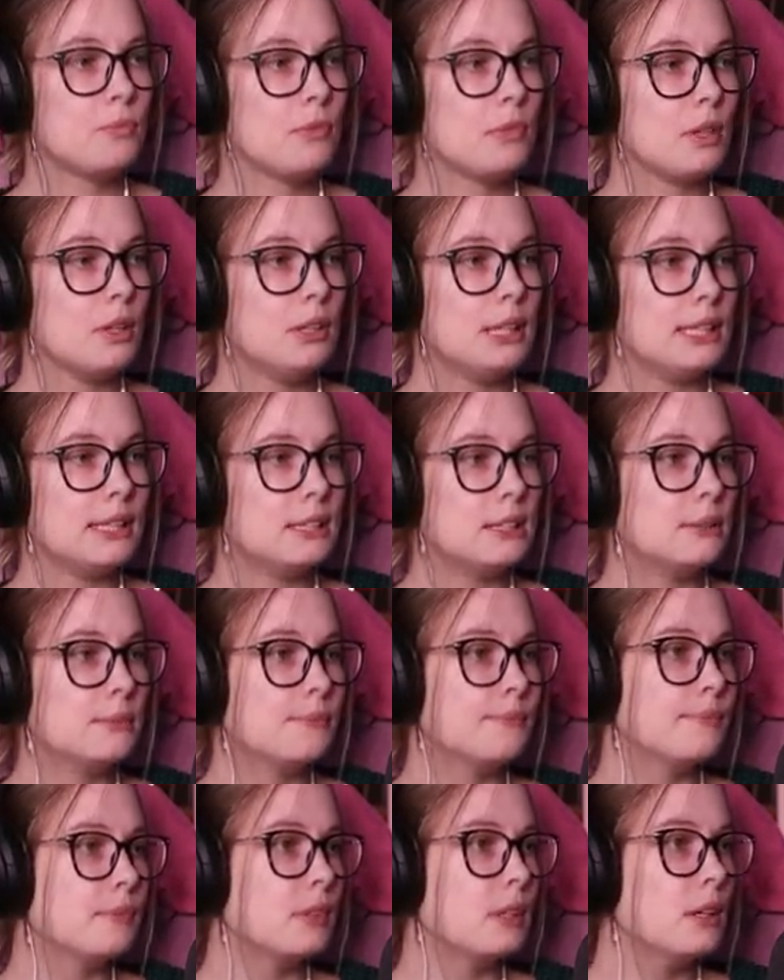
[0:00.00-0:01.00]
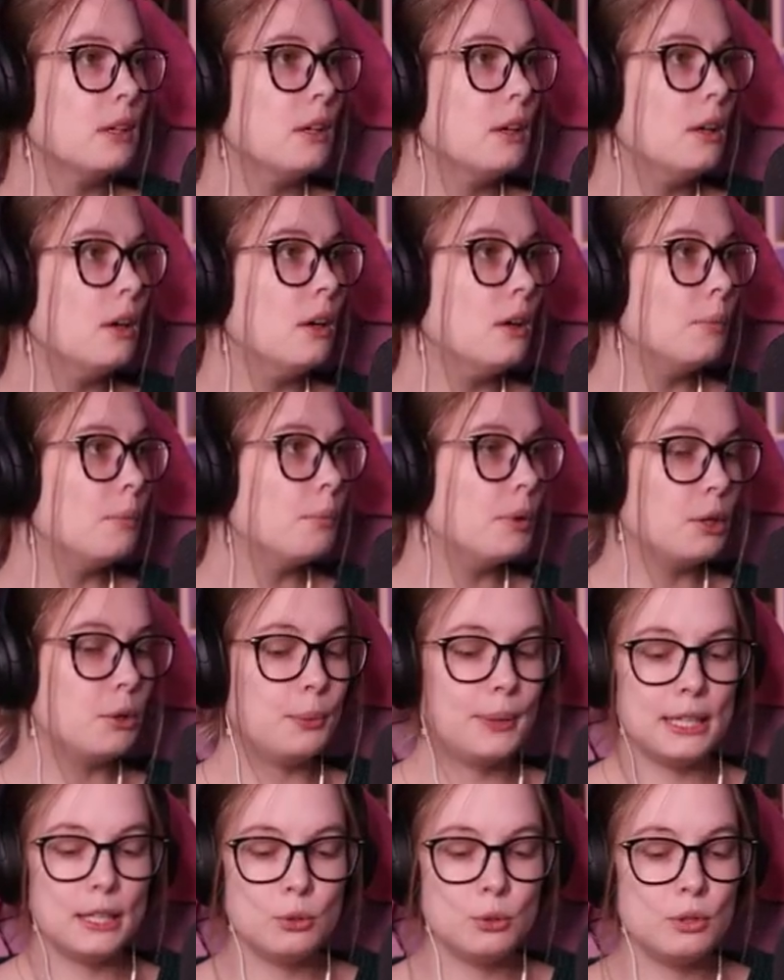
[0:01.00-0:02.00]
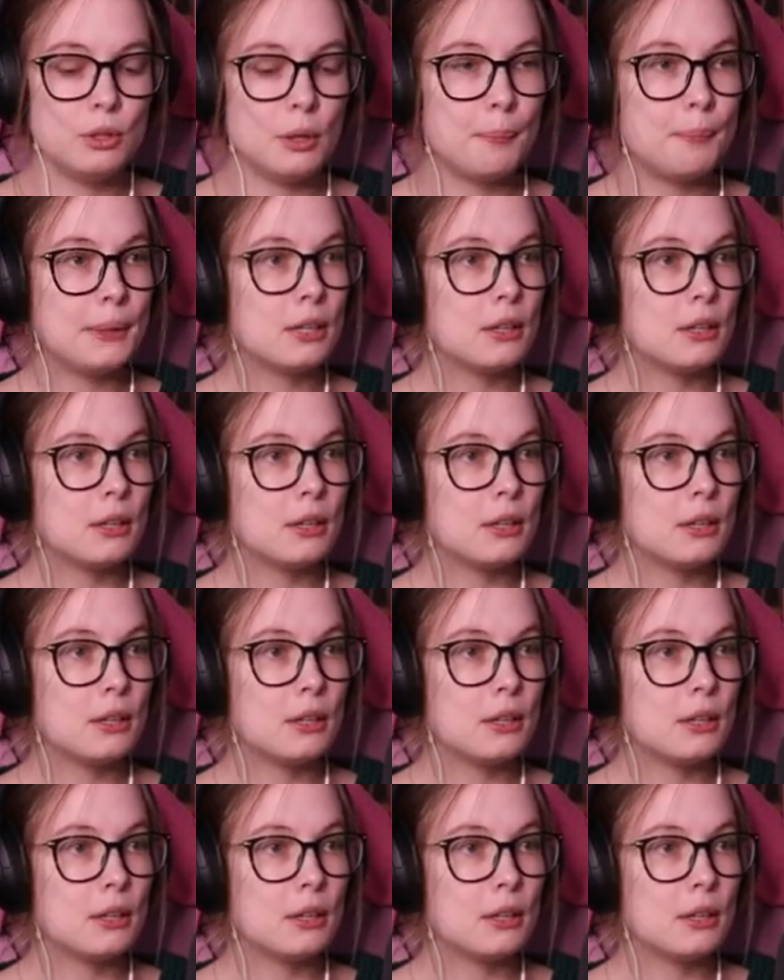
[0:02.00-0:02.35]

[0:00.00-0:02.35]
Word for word: Yes. But where do the big...